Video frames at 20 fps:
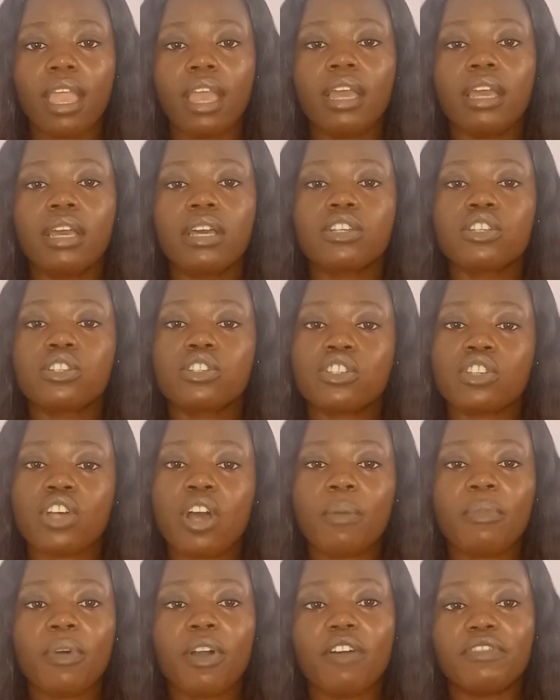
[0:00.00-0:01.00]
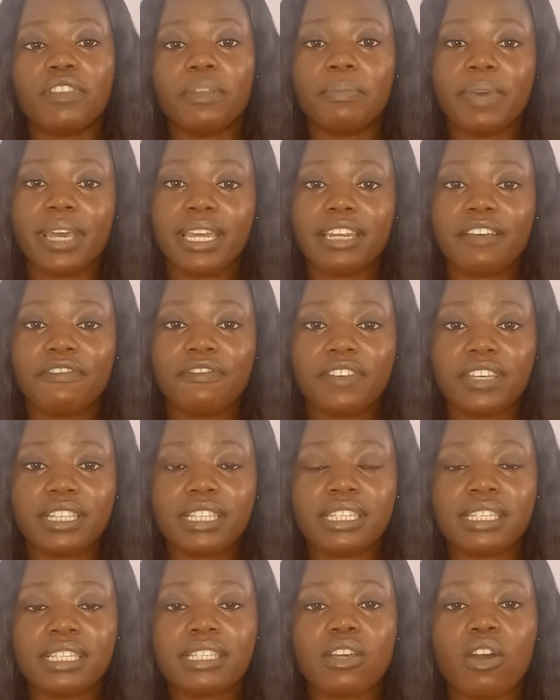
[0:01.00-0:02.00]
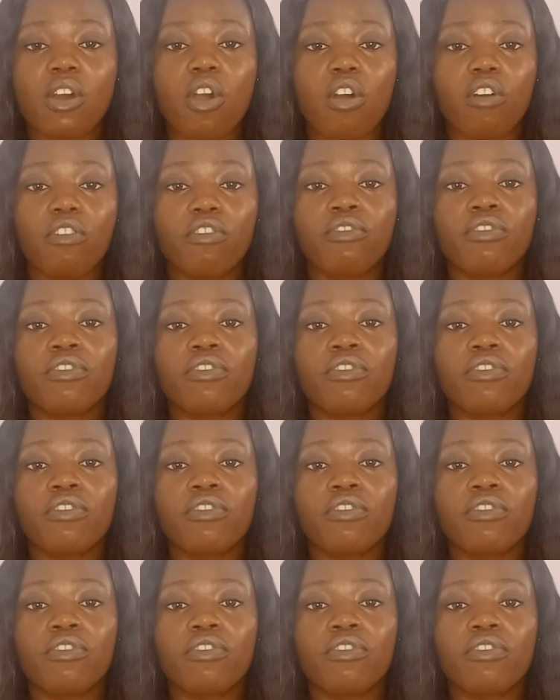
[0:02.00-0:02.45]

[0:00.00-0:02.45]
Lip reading: Some of the benefits of